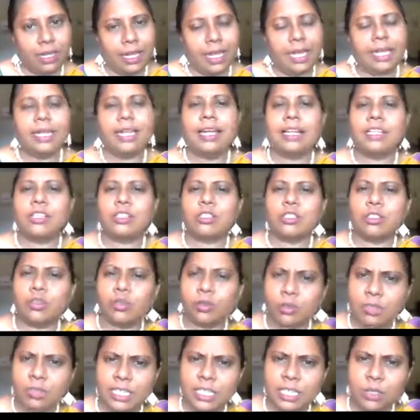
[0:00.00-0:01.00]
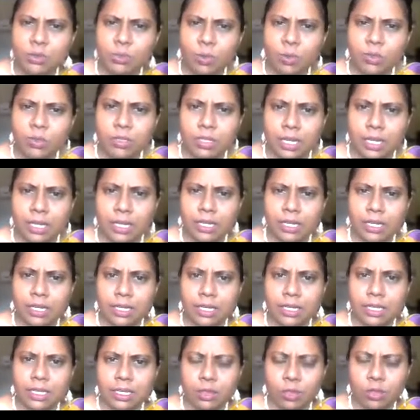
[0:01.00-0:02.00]
And hence, through these voting,
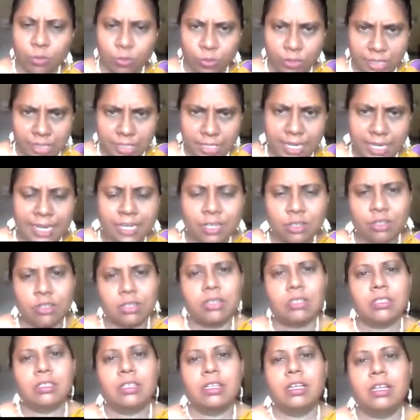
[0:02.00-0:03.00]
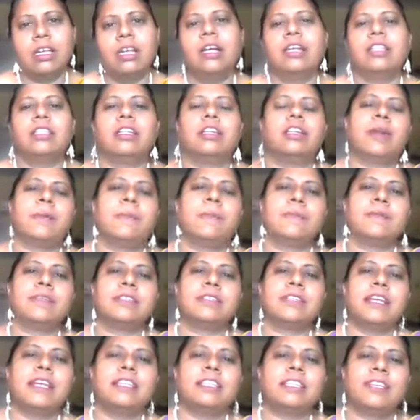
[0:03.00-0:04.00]
through these elections, the
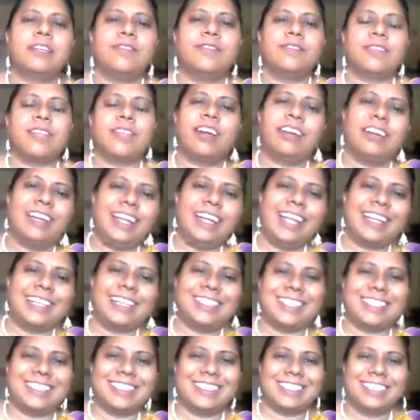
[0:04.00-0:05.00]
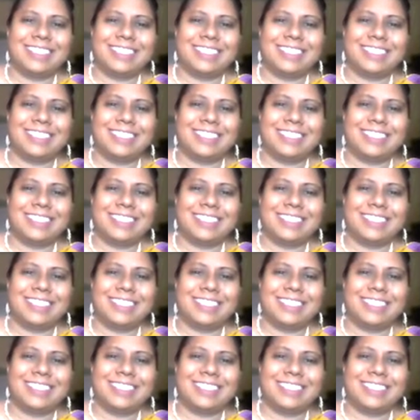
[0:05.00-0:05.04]
representatives are elected.